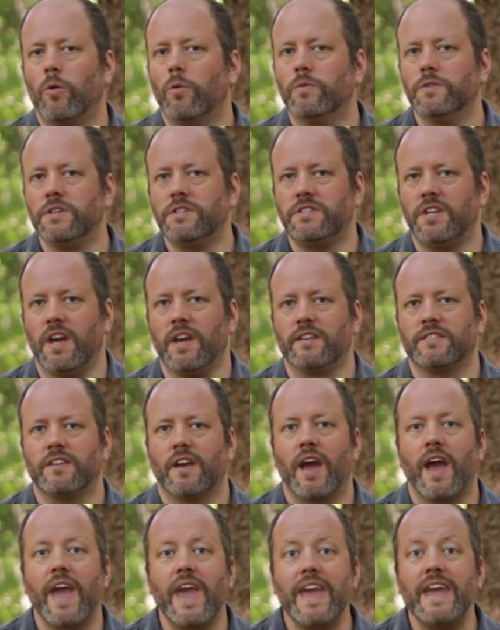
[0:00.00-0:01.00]
only takes
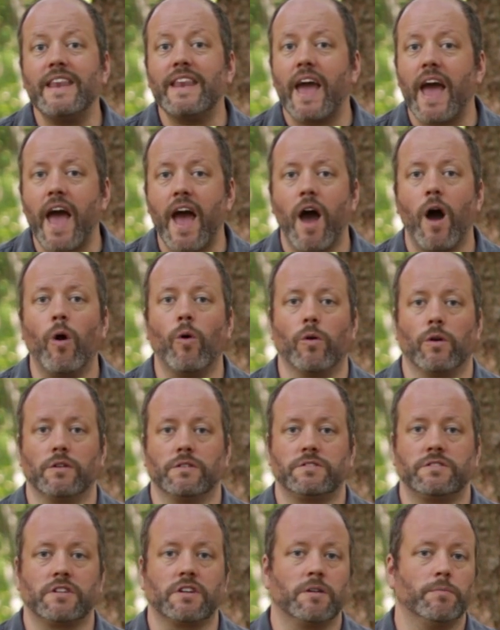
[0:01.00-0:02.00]
eight
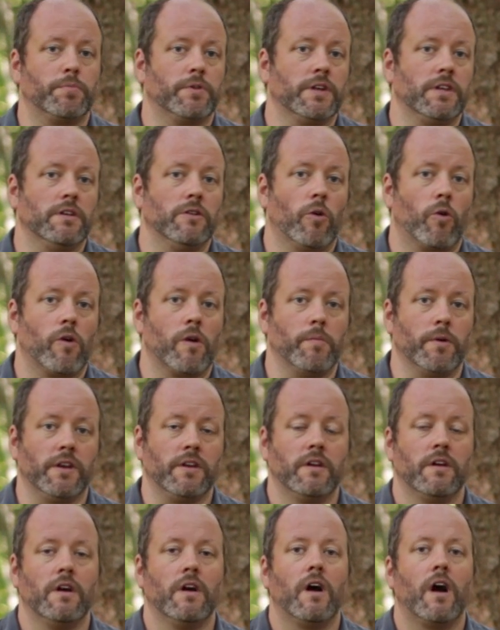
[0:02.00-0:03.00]
hours to complete an orbit
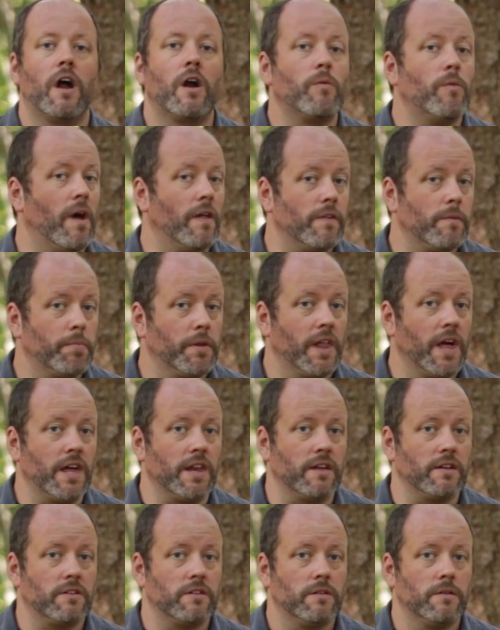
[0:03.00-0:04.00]
around the
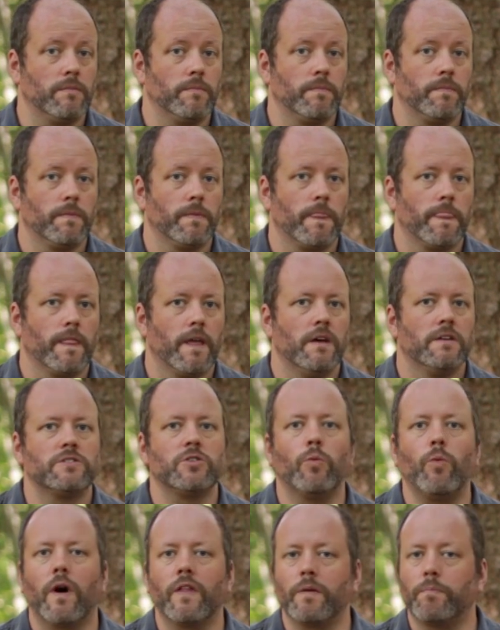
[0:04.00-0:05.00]
planet. So
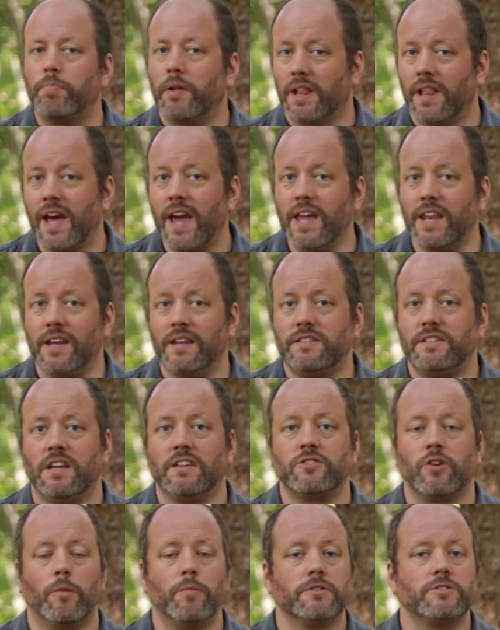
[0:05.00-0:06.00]
while the planet
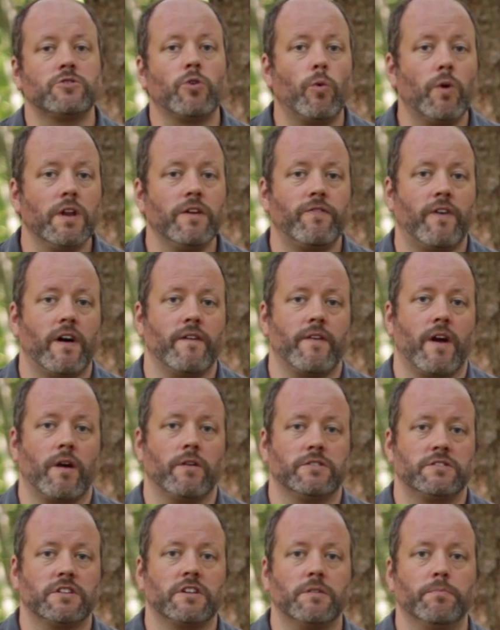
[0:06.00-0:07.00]
takes almost twenty-five
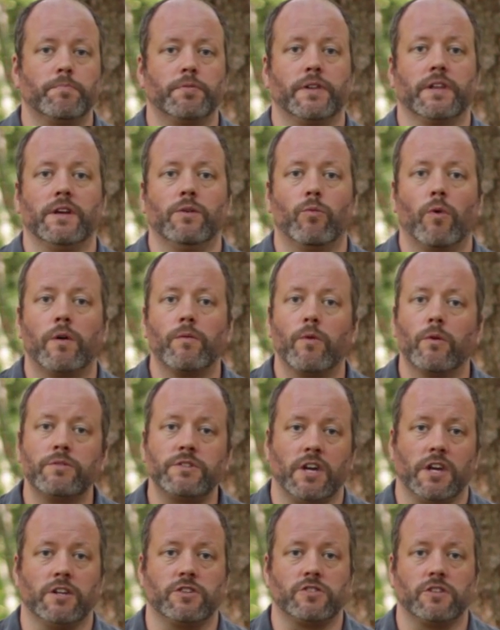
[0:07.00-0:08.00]
hours to complete one
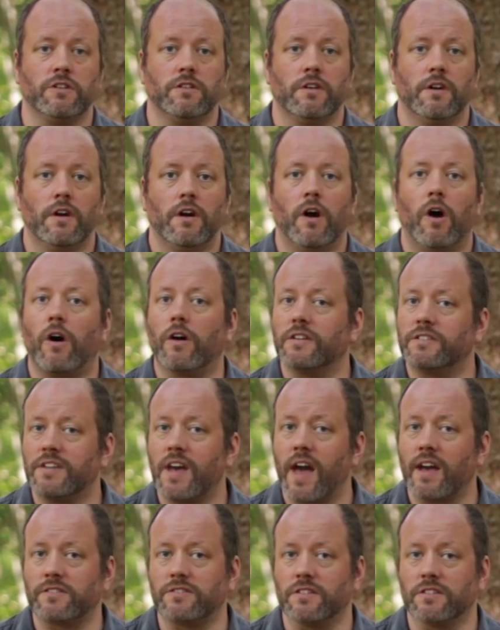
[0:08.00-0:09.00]
rotation on its
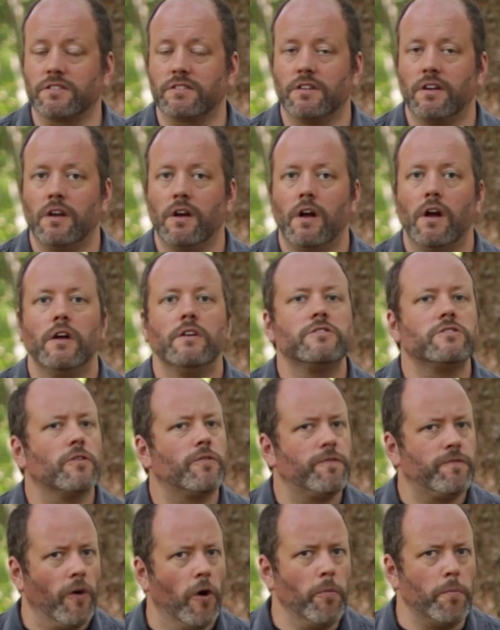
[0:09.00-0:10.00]
axis. So
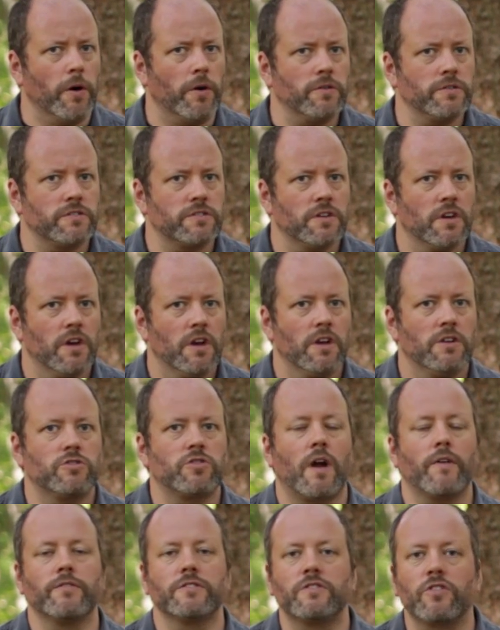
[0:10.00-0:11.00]
Phobos
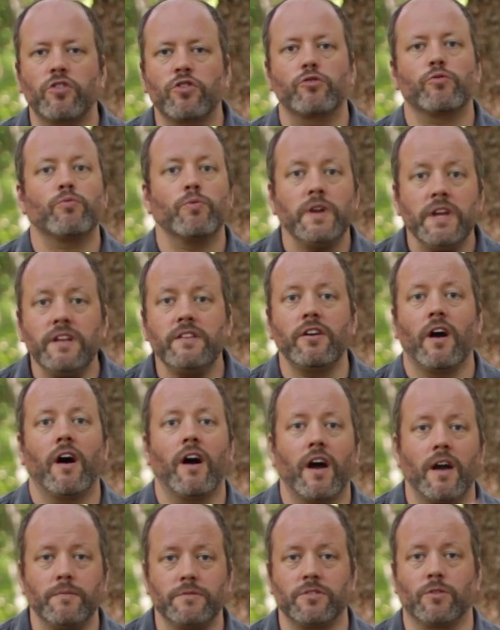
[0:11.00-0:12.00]
travels three
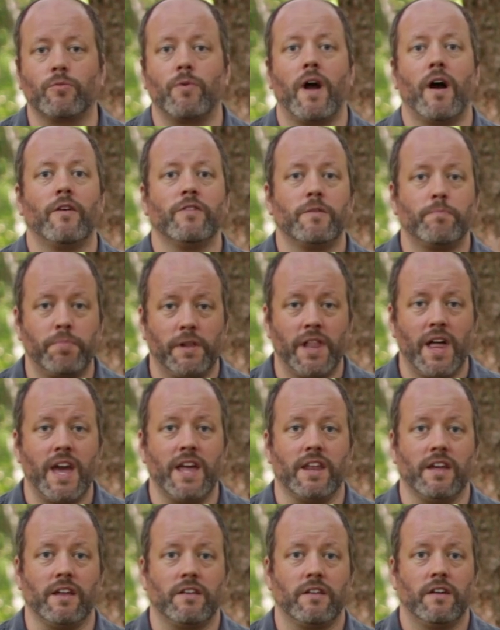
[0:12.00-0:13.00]
times around the
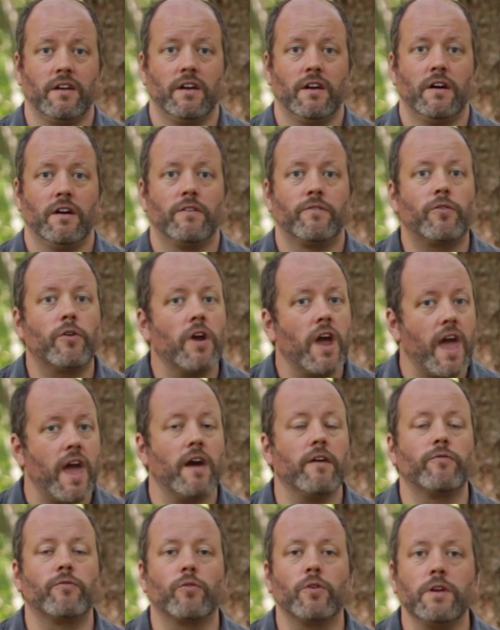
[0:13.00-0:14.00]
planet for
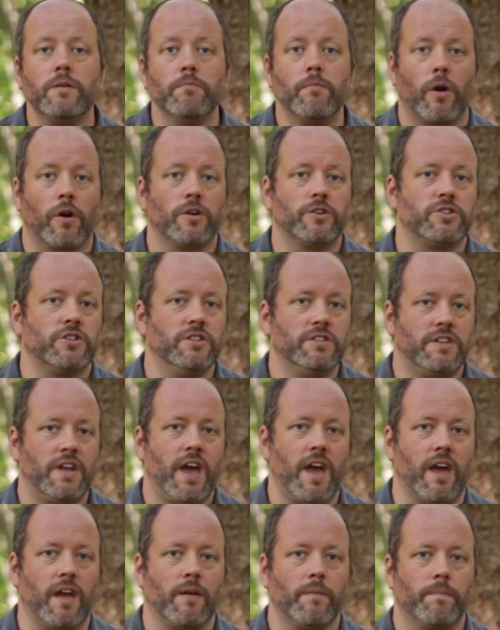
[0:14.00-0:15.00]
every Martian
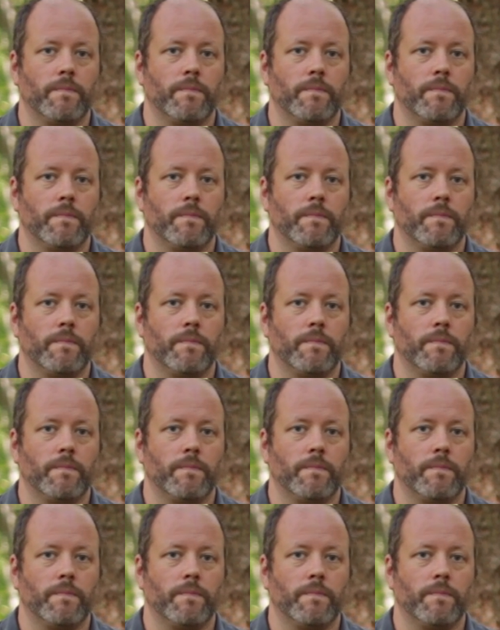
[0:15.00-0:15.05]
day.